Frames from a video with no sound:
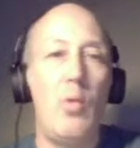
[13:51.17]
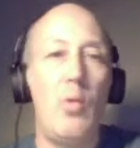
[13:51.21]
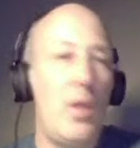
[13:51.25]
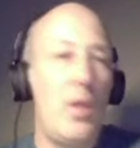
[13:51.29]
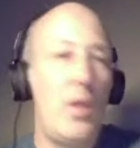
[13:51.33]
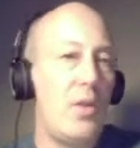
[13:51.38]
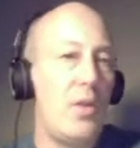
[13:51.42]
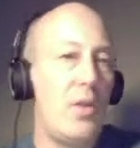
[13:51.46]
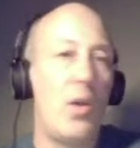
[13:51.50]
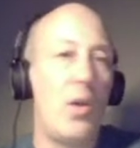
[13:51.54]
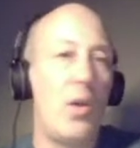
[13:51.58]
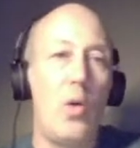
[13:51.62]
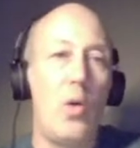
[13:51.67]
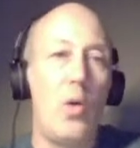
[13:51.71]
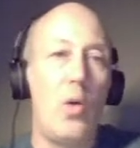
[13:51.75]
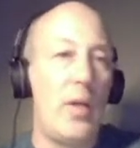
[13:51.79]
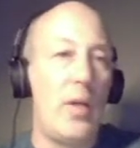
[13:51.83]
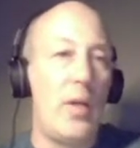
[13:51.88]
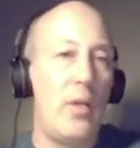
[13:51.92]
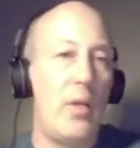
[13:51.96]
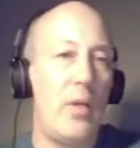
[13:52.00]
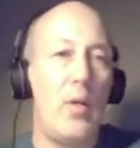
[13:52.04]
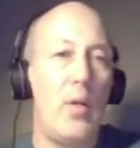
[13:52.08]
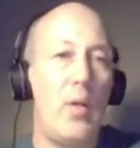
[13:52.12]
go in
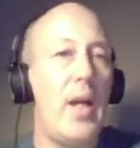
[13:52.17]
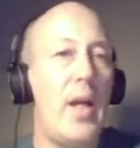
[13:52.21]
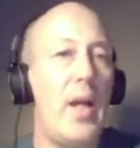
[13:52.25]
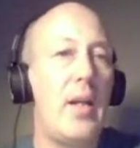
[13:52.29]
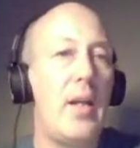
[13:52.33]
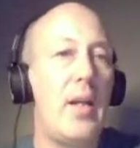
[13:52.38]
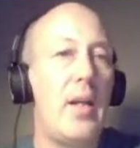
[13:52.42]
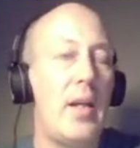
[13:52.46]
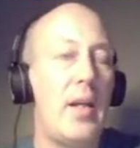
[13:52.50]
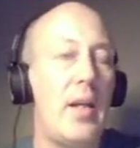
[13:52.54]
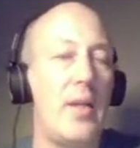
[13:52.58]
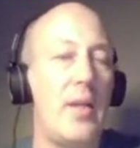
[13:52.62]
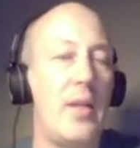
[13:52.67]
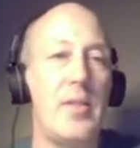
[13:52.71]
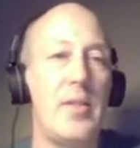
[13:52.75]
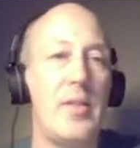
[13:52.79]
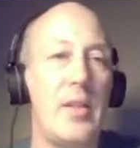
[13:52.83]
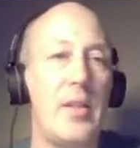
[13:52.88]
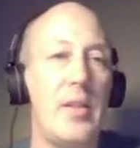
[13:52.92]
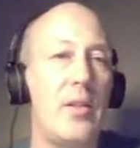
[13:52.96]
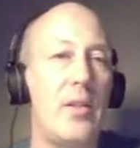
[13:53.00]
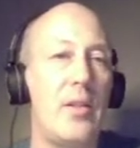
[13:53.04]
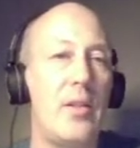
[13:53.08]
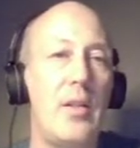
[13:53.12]
rag against
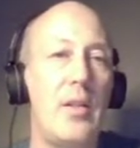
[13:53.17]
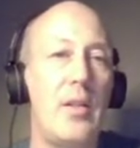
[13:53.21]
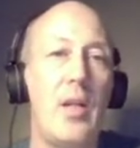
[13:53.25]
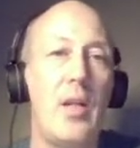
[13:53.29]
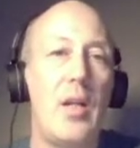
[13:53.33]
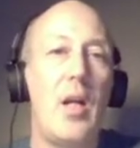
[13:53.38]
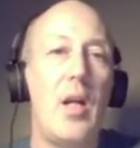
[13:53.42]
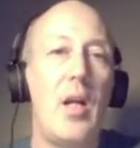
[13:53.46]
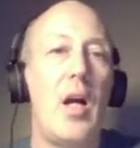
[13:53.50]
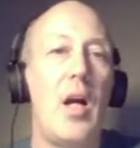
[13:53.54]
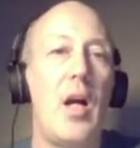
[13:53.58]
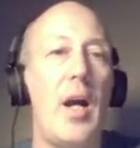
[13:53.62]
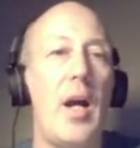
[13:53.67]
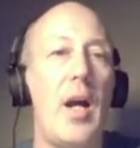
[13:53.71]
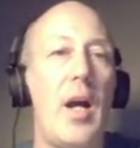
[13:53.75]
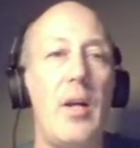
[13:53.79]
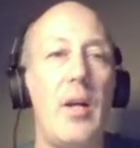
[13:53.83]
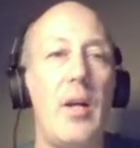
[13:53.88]
either. I